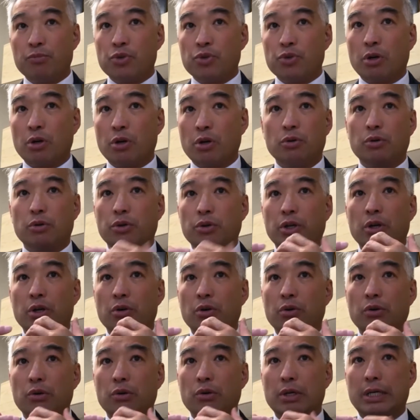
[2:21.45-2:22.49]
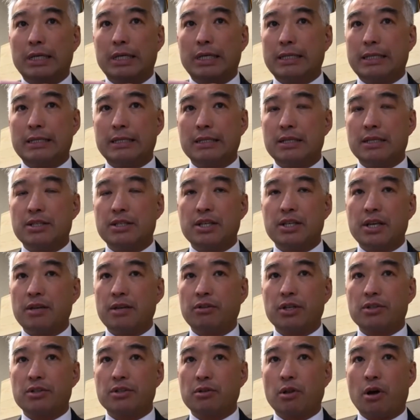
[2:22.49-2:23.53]
So,
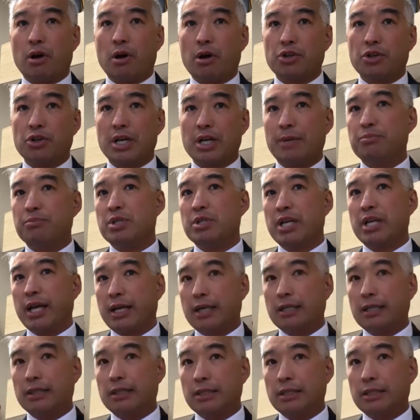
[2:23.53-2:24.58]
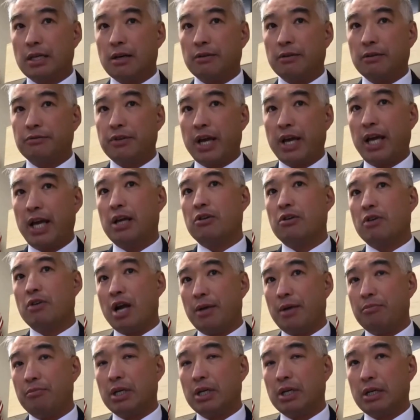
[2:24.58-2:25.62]
seeing this large uptick of hate
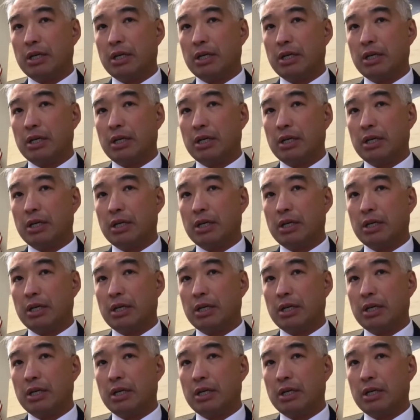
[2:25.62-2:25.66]
crime